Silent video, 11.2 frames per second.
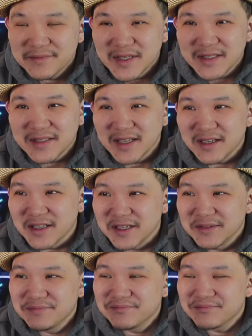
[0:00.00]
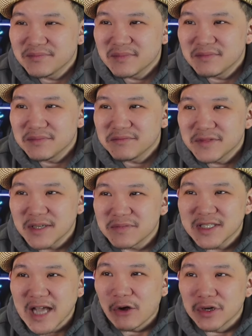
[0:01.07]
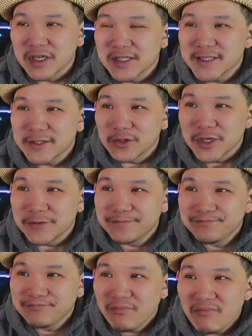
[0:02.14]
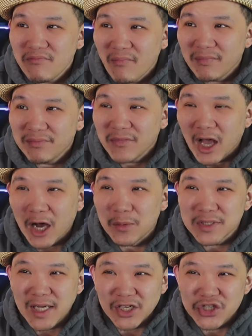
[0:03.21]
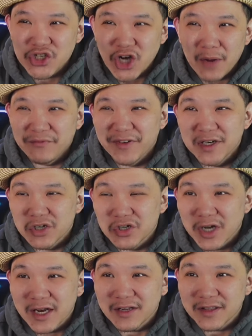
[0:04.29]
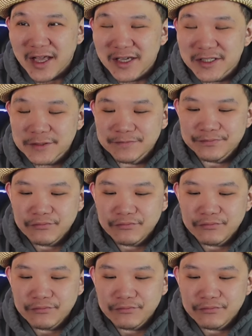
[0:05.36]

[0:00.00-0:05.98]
acidity, some sourness to it. Almost like a sharp vinegar kind of taste.